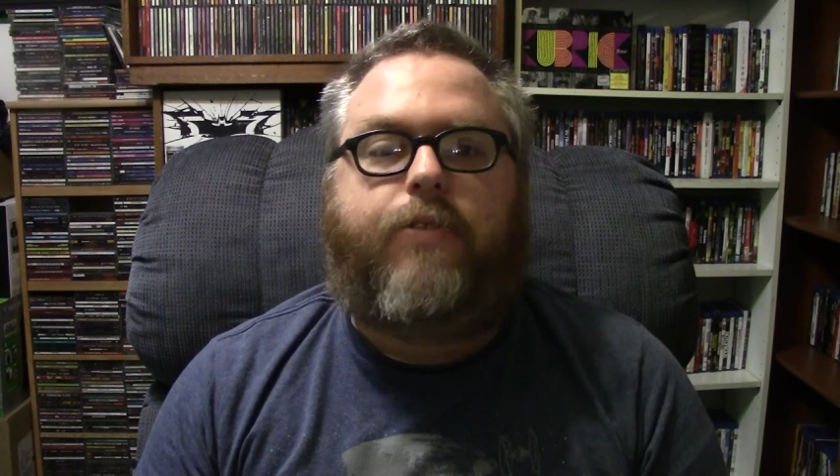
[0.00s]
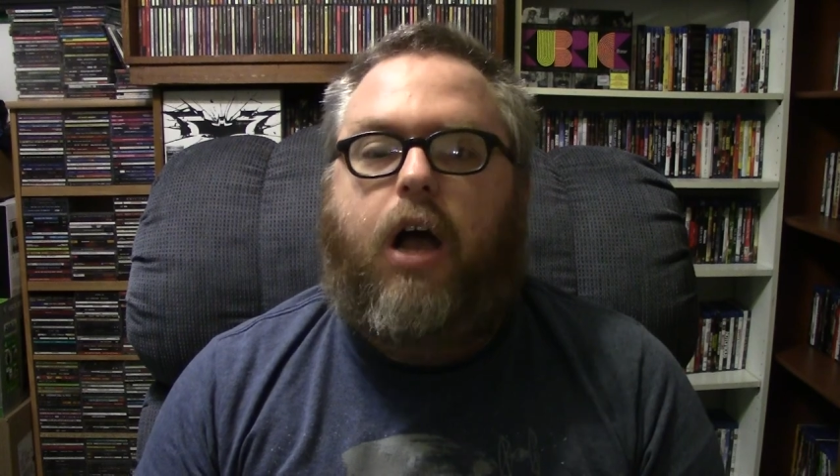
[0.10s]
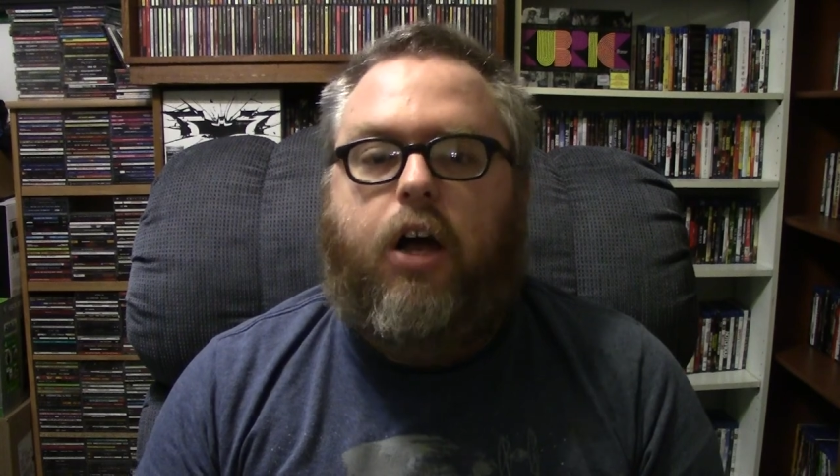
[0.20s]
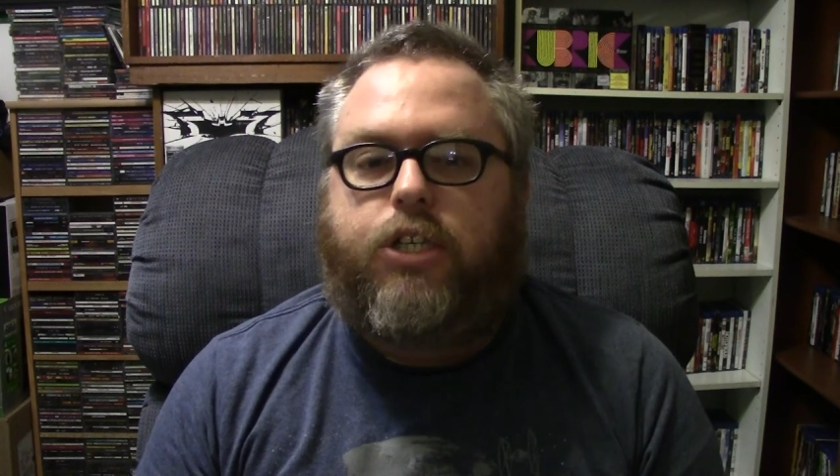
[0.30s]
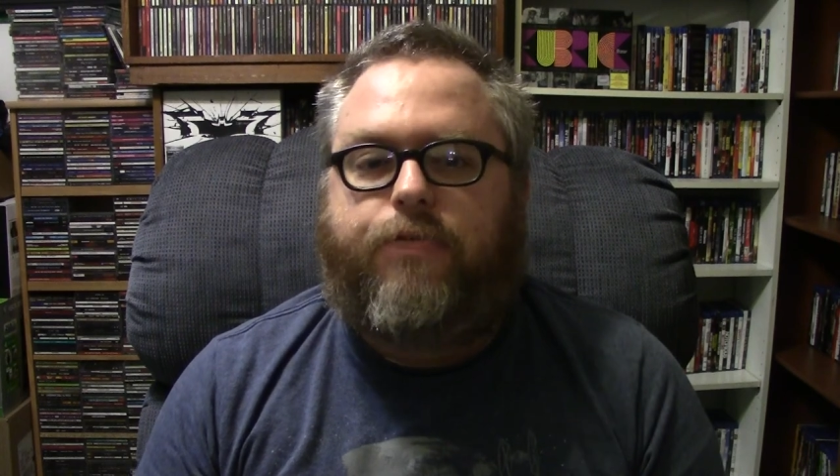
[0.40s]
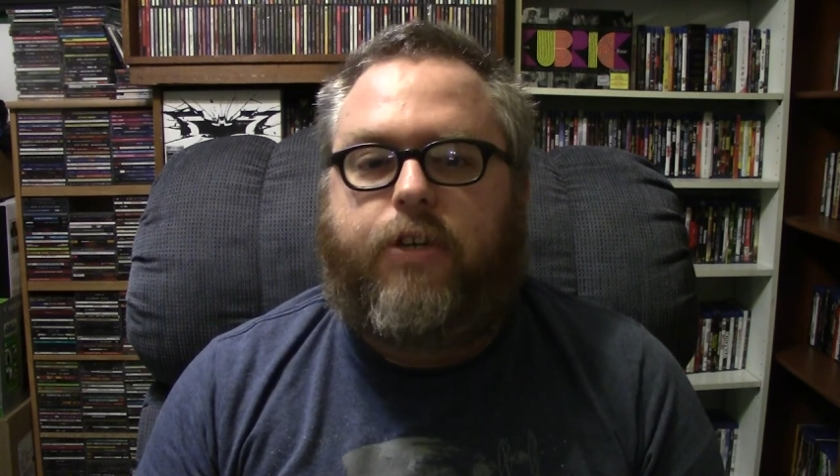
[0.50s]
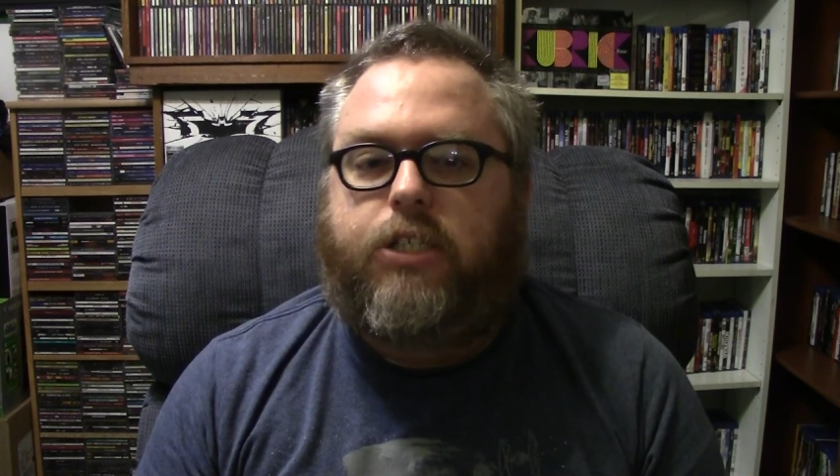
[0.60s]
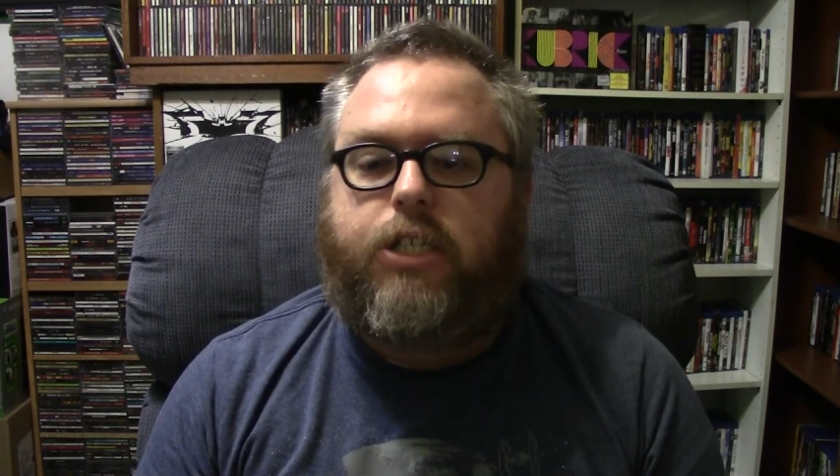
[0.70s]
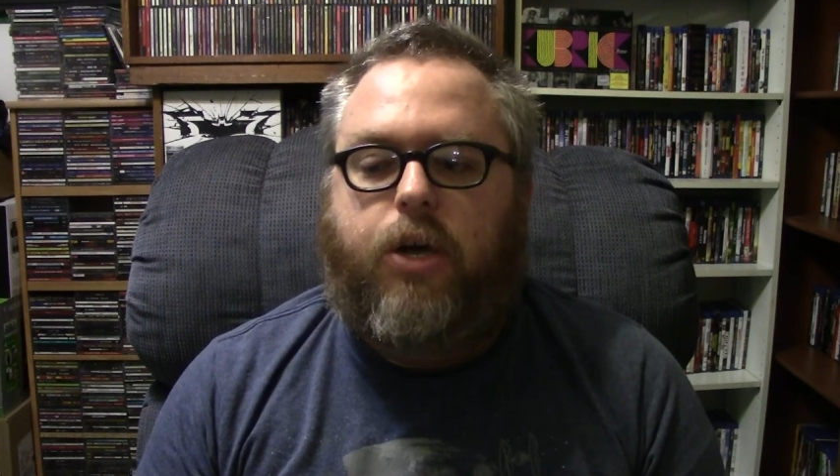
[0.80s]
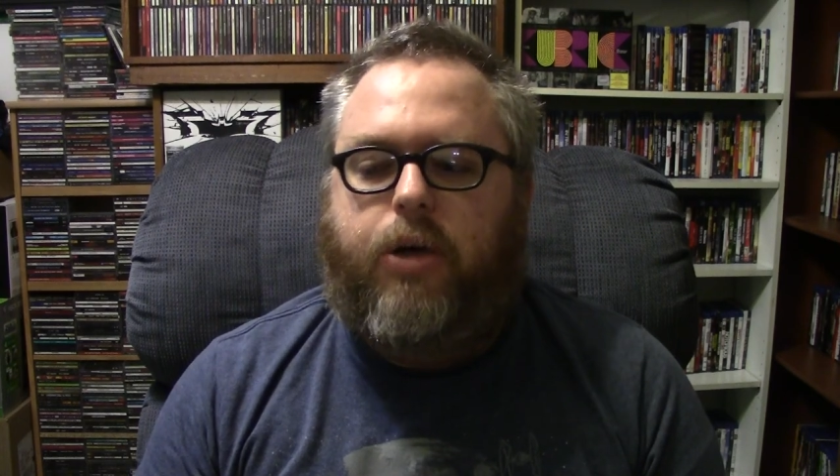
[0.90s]

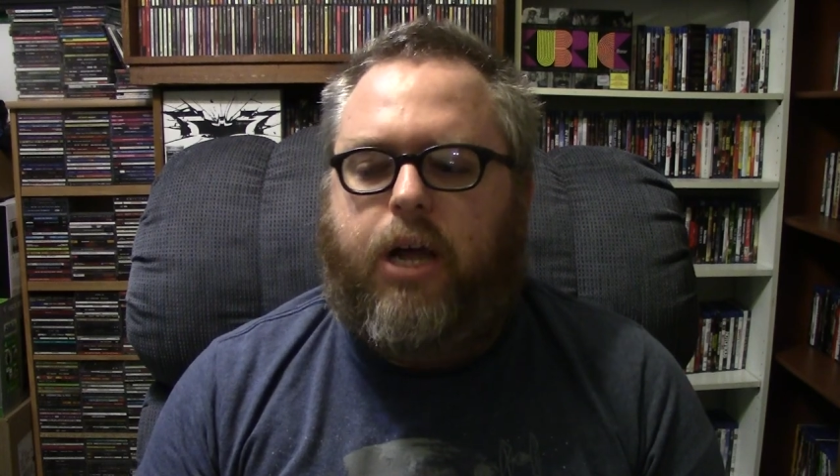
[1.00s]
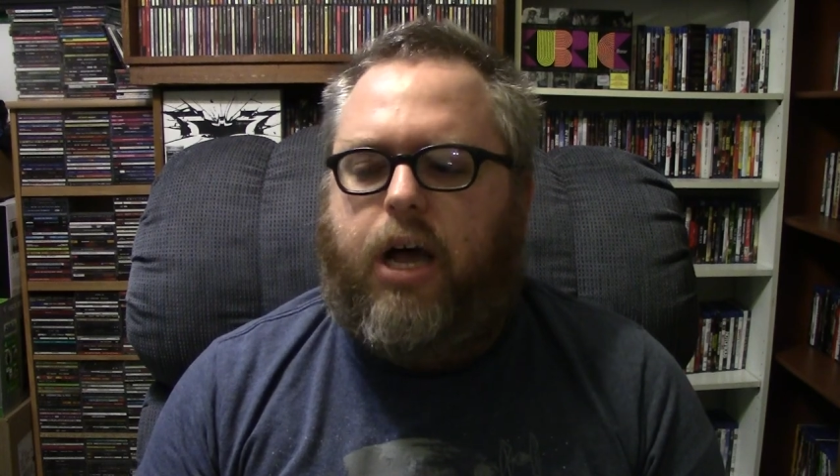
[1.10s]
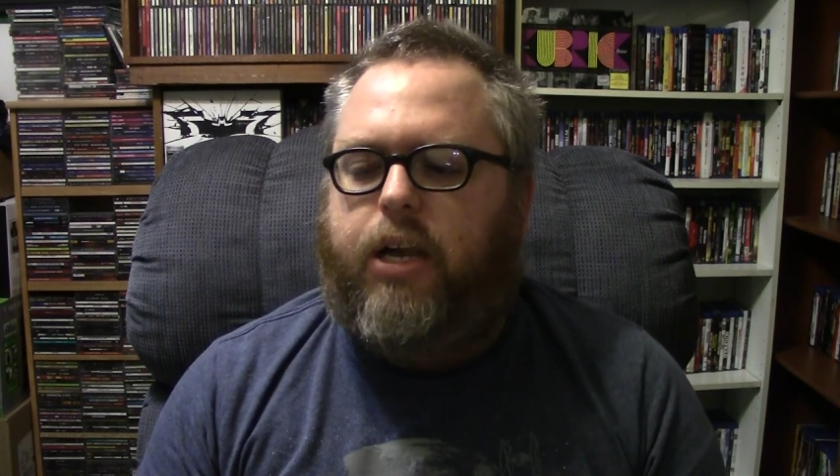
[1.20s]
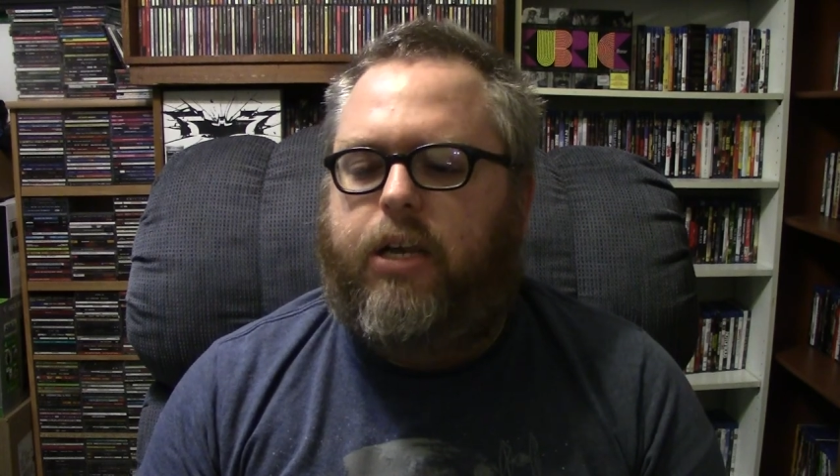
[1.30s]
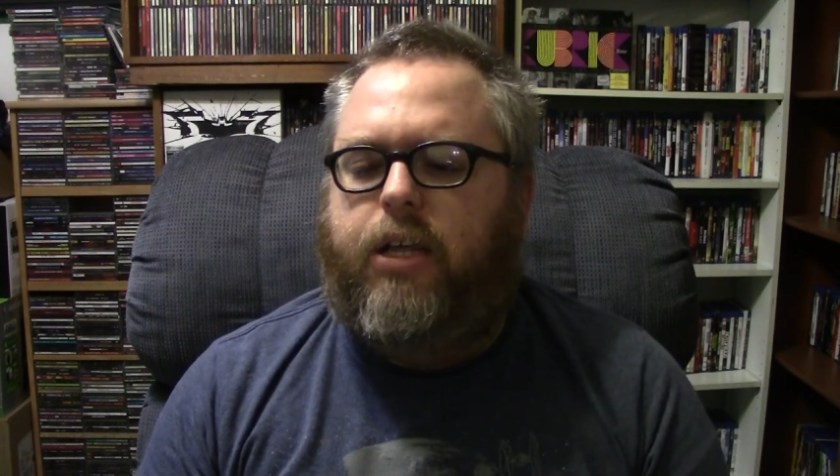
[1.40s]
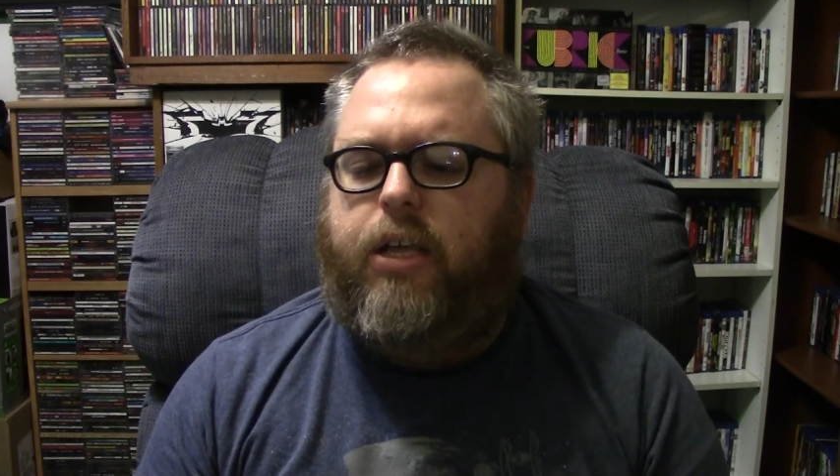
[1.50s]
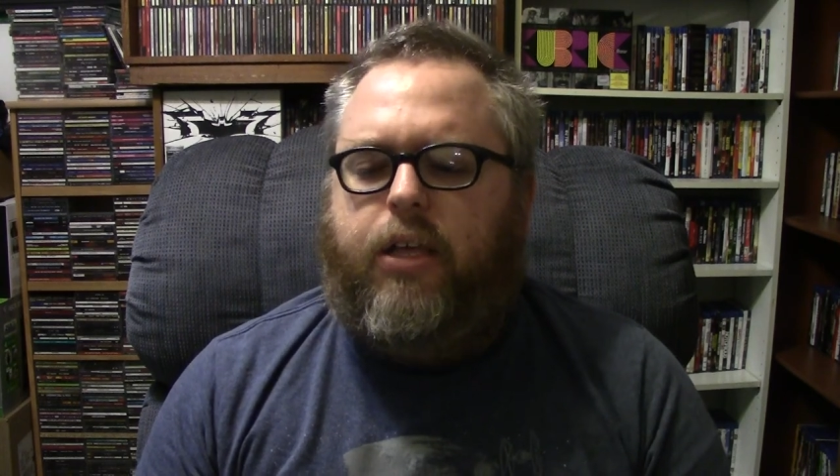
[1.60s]
controversy going on, and